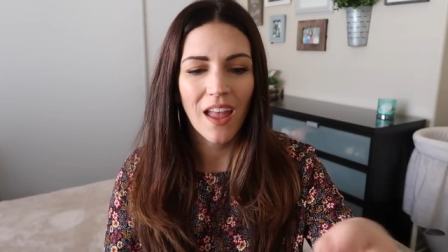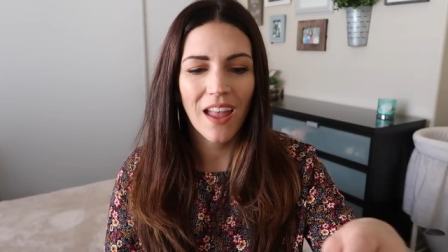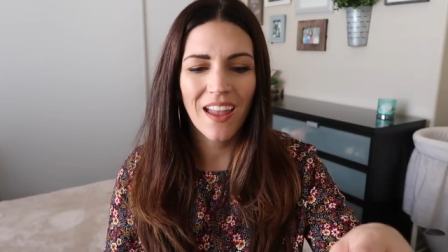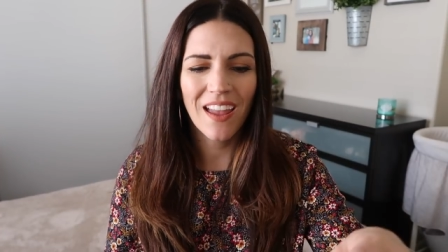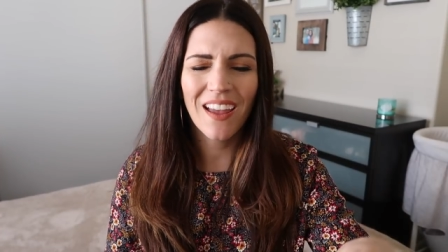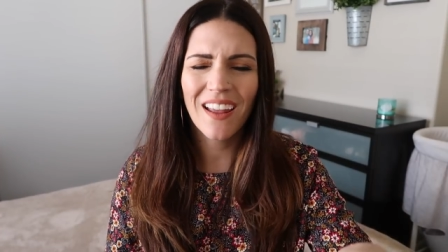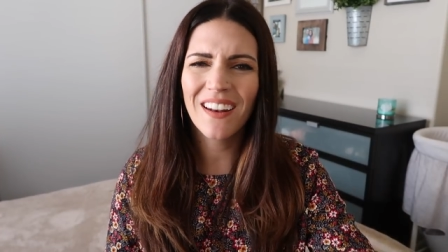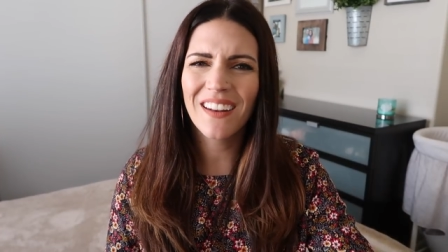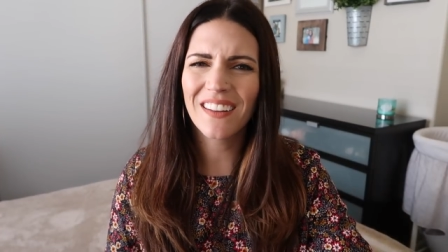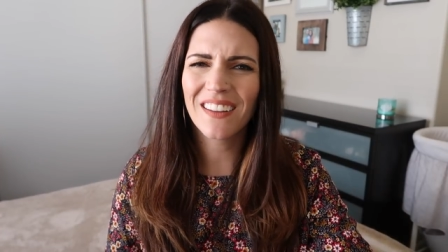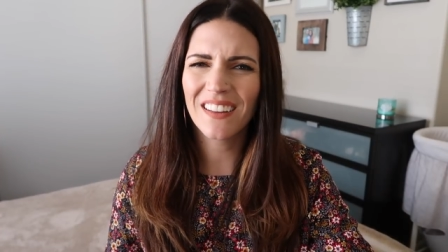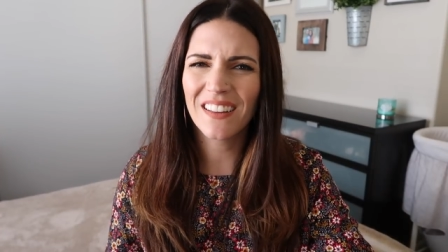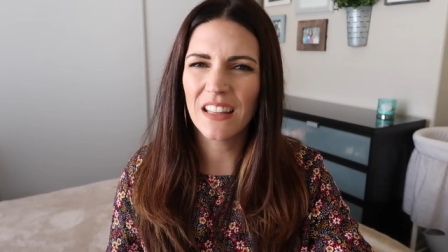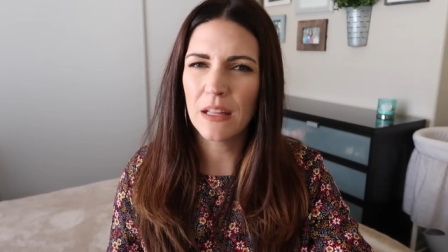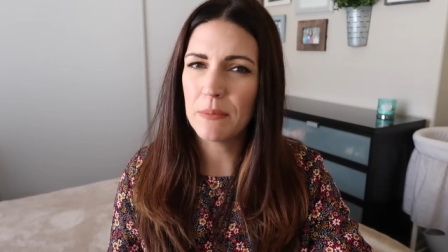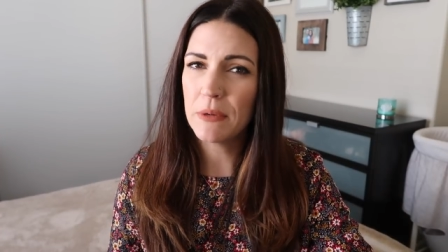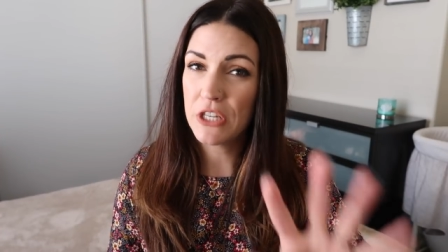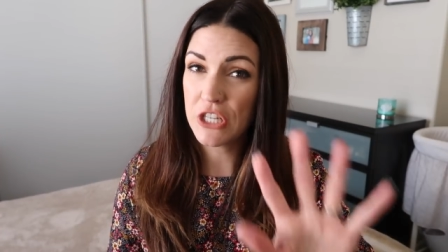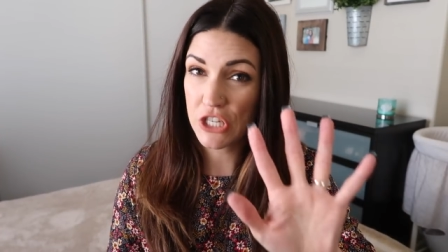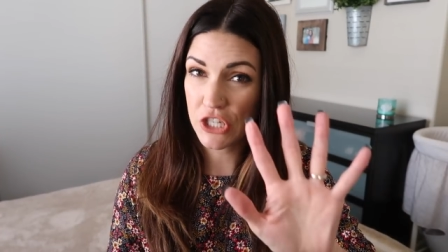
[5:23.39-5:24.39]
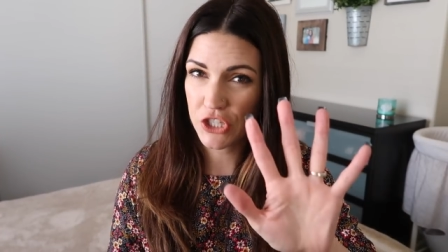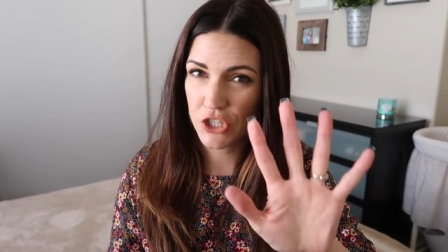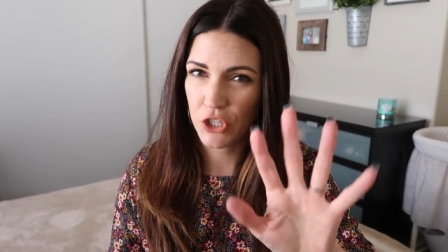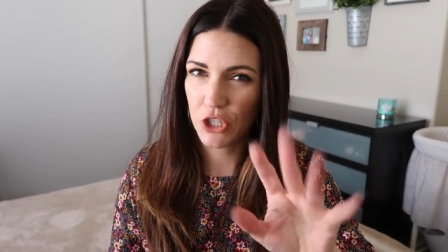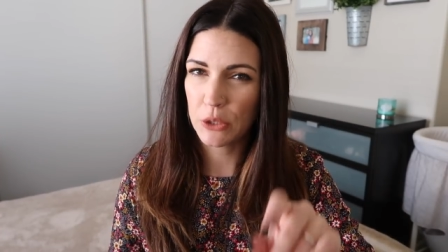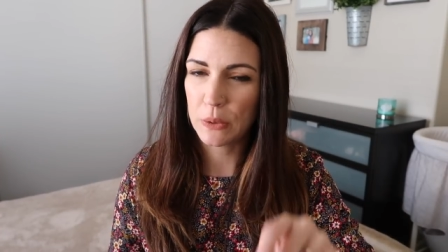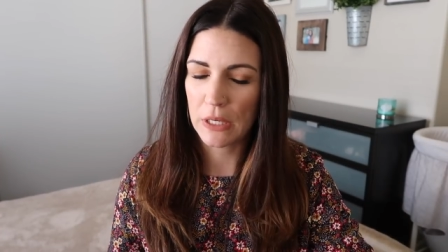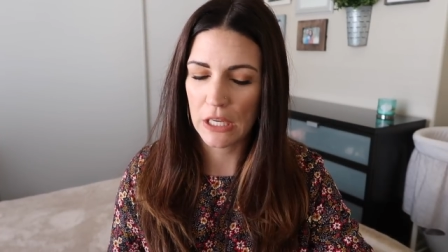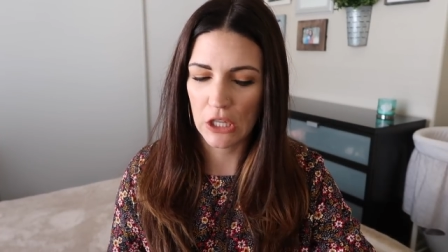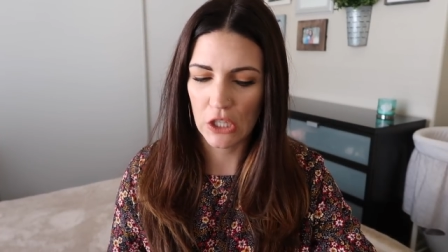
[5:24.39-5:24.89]
and let me just show
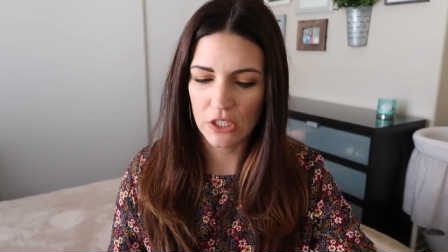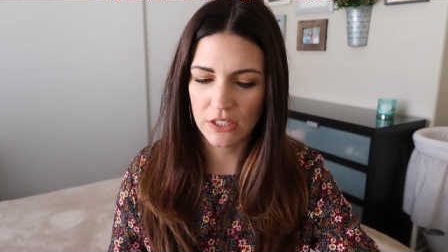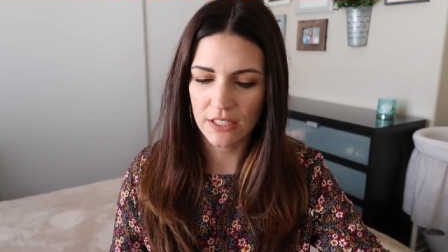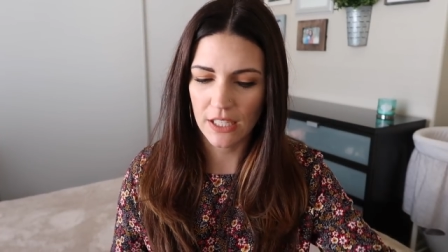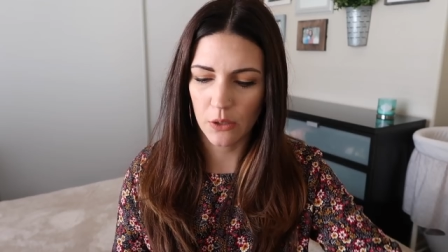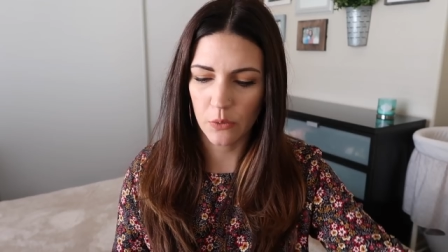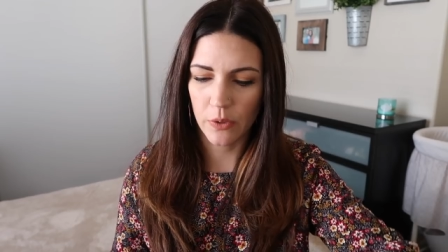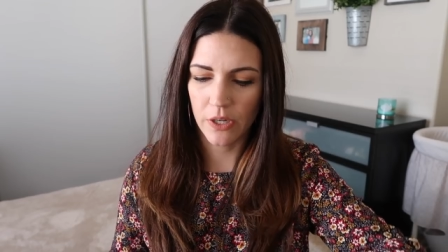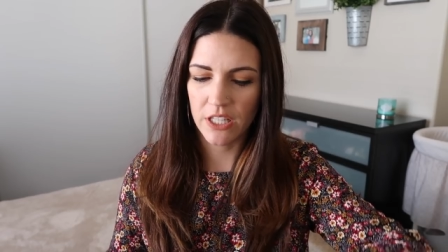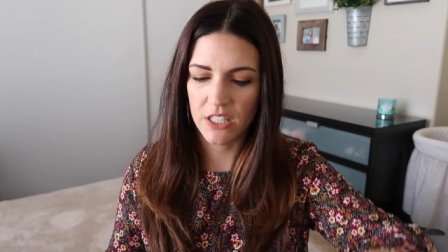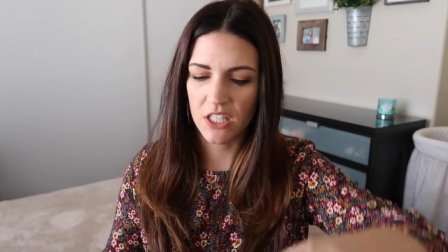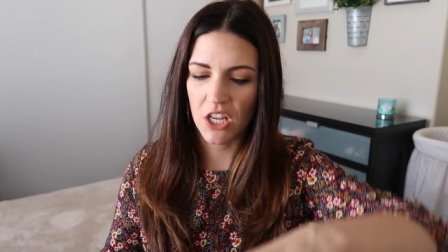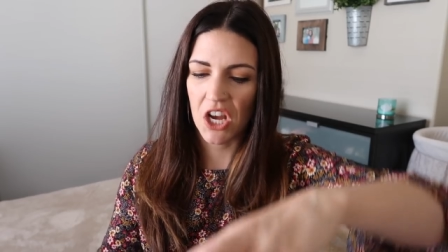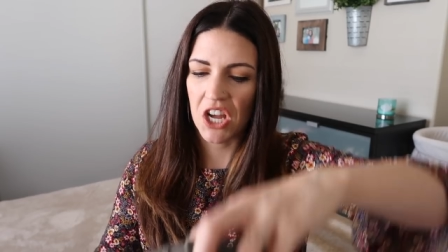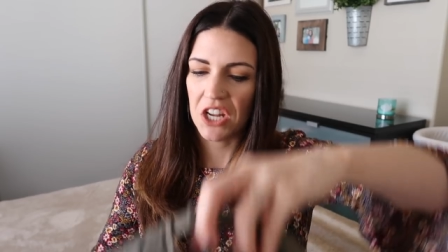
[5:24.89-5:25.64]
you what it looks like when it's